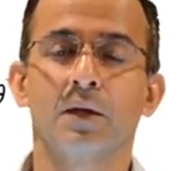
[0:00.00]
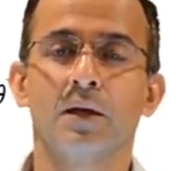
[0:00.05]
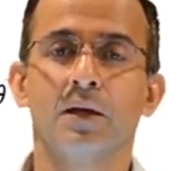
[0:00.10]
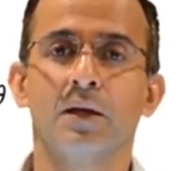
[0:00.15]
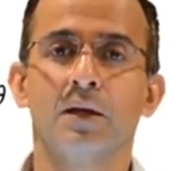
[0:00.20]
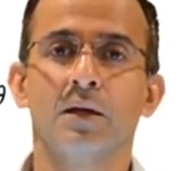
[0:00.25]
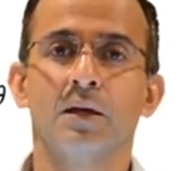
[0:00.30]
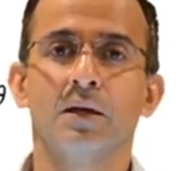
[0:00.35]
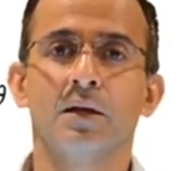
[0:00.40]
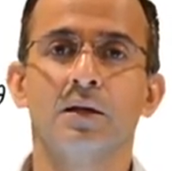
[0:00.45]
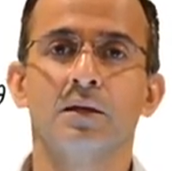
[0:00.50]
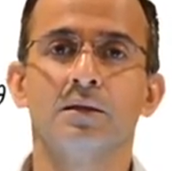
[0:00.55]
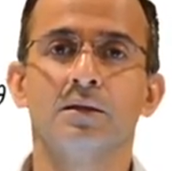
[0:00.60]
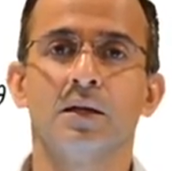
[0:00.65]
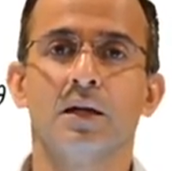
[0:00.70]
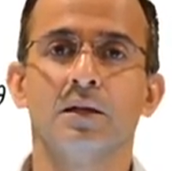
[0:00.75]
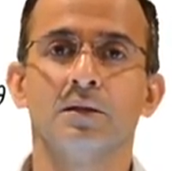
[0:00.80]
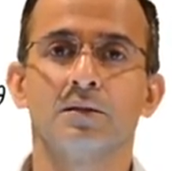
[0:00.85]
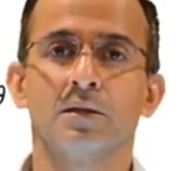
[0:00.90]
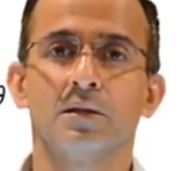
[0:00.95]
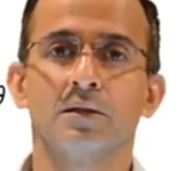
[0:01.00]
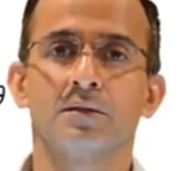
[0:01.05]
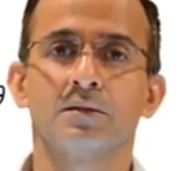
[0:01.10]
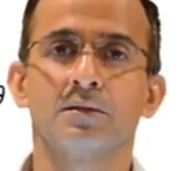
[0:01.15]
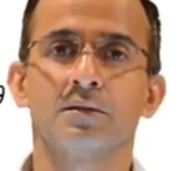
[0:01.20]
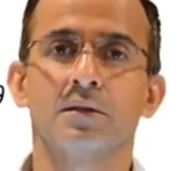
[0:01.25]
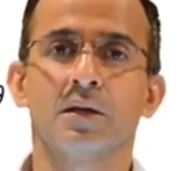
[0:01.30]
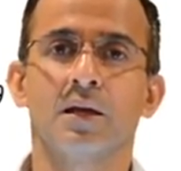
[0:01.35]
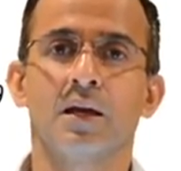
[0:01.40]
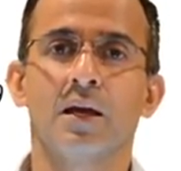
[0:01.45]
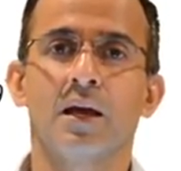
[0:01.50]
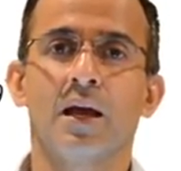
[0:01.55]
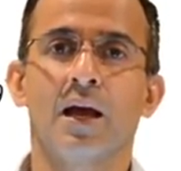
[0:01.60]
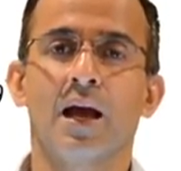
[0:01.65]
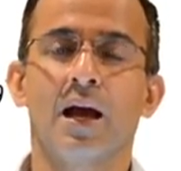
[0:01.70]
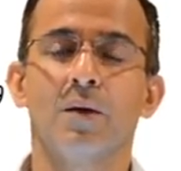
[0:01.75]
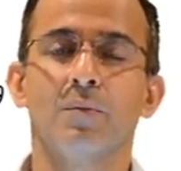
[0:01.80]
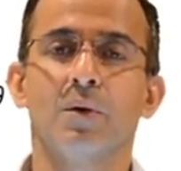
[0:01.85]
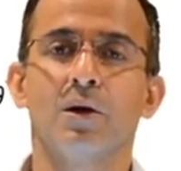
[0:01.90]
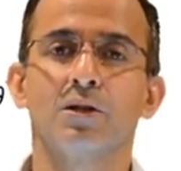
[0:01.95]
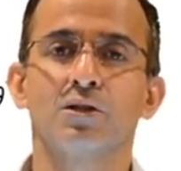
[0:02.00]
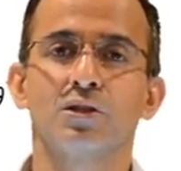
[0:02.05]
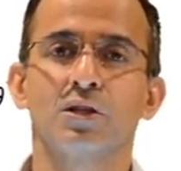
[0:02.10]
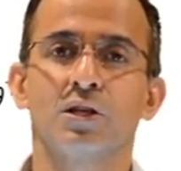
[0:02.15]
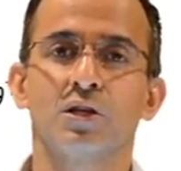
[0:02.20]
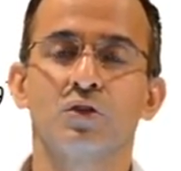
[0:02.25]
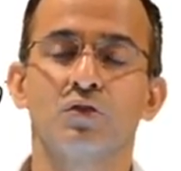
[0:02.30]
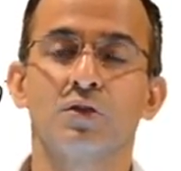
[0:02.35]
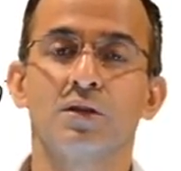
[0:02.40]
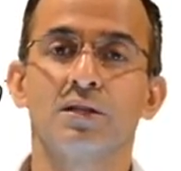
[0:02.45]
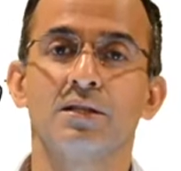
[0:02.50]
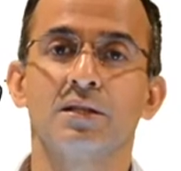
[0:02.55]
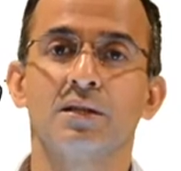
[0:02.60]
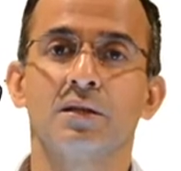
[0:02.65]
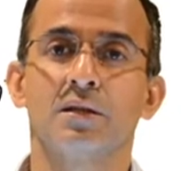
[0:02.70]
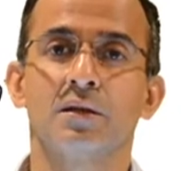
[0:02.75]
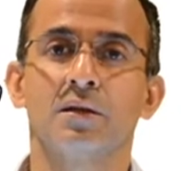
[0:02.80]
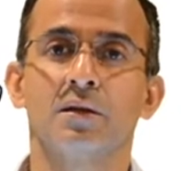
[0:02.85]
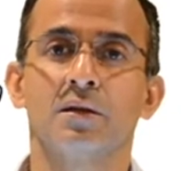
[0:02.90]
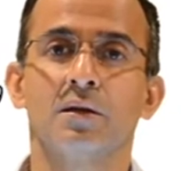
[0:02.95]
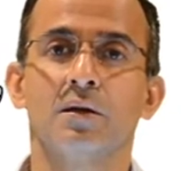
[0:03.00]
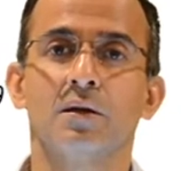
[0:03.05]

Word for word: It tells us how much increasing